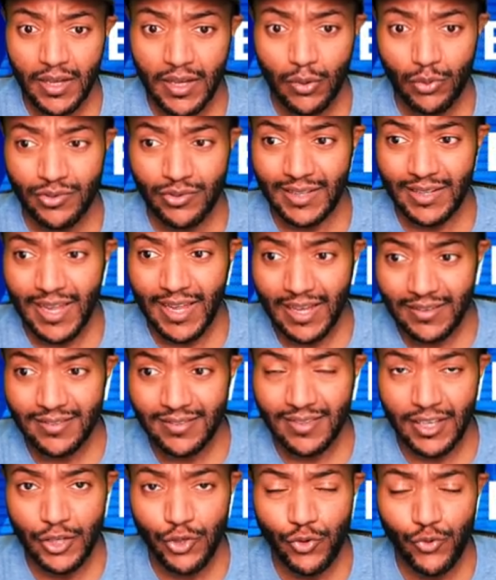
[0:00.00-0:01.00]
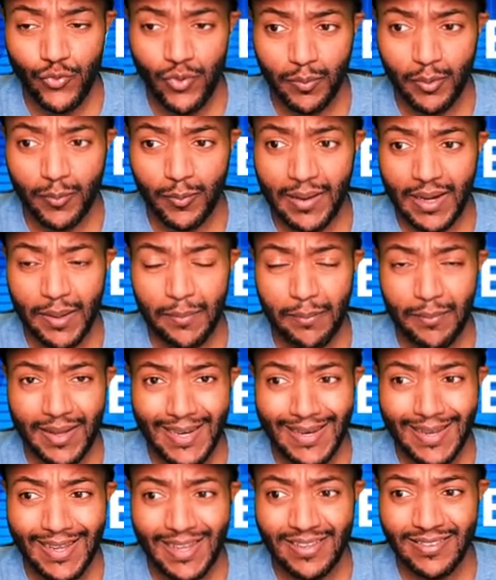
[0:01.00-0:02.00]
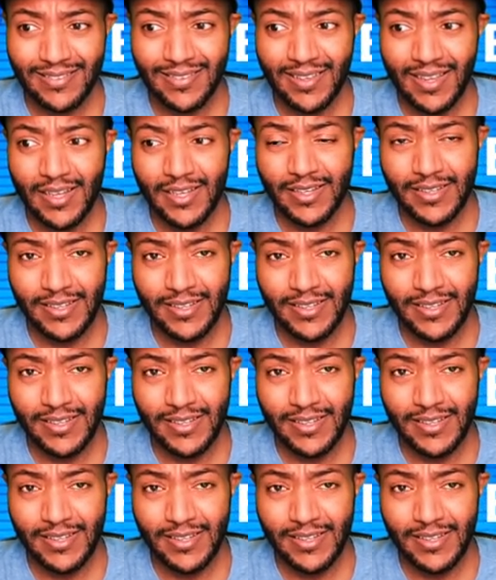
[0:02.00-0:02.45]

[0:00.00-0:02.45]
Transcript: It was an excellent dribble by Mendes